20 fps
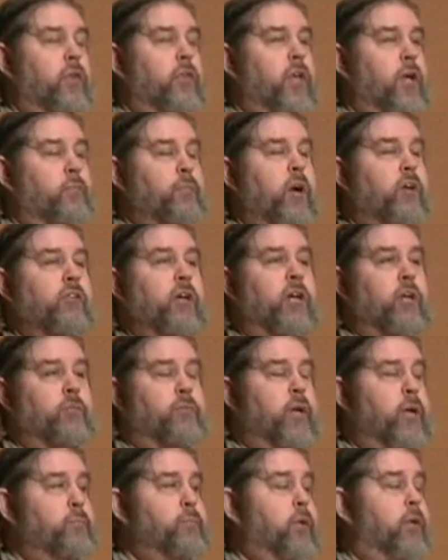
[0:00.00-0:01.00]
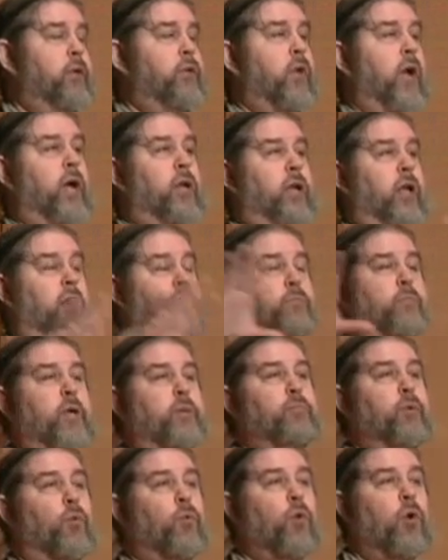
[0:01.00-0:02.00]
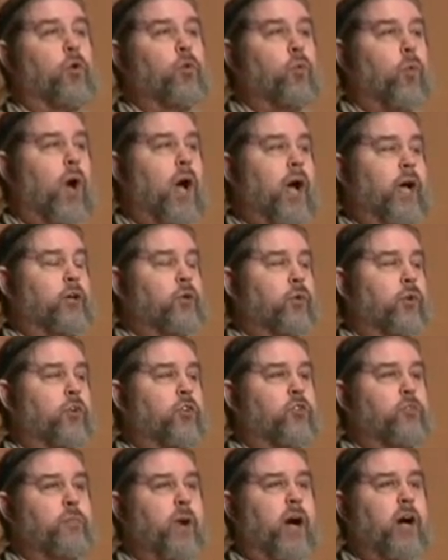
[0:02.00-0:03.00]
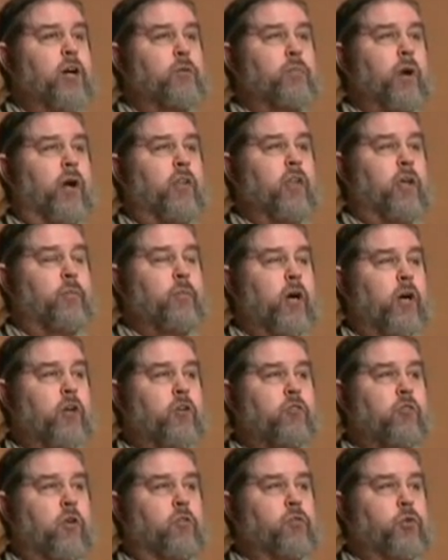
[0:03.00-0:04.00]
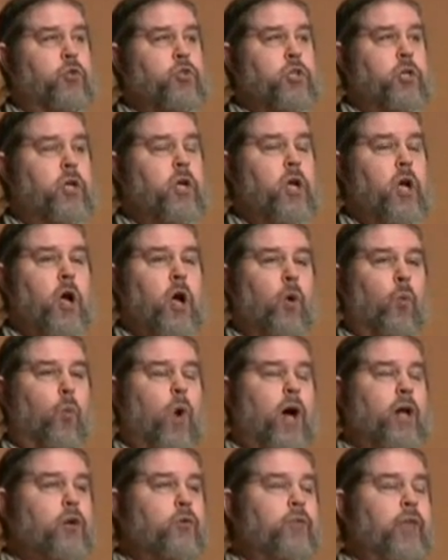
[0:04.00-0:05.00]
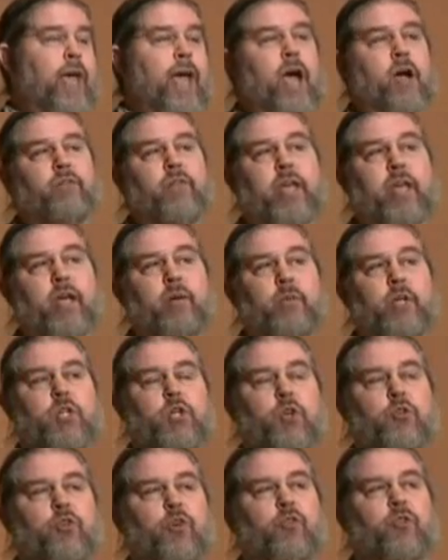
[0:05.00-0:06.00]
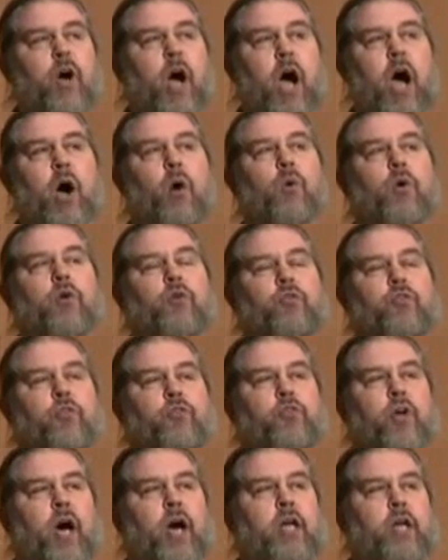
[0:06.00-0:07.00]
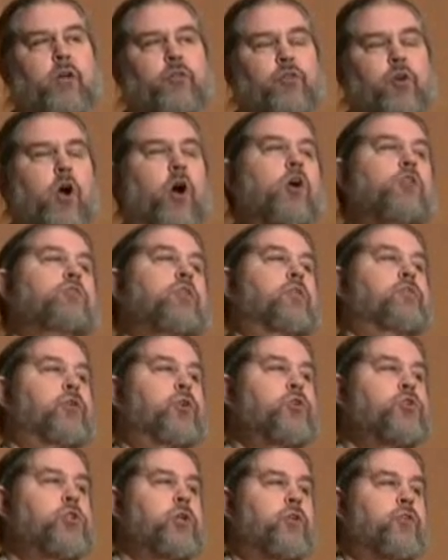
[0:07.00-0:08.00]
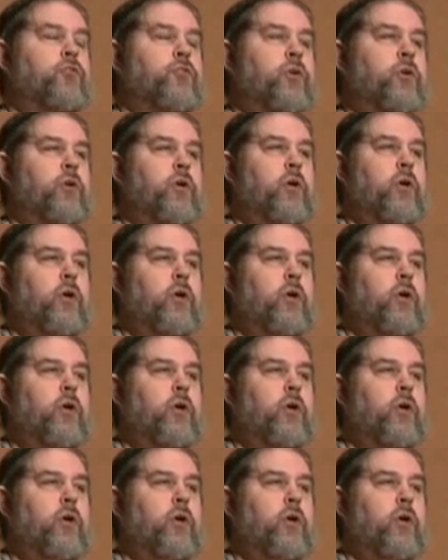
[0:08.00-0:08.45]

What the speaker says: the American people and people worldwide who are inspired by the American Revolution, why don't they have the images of our societies and our revolutions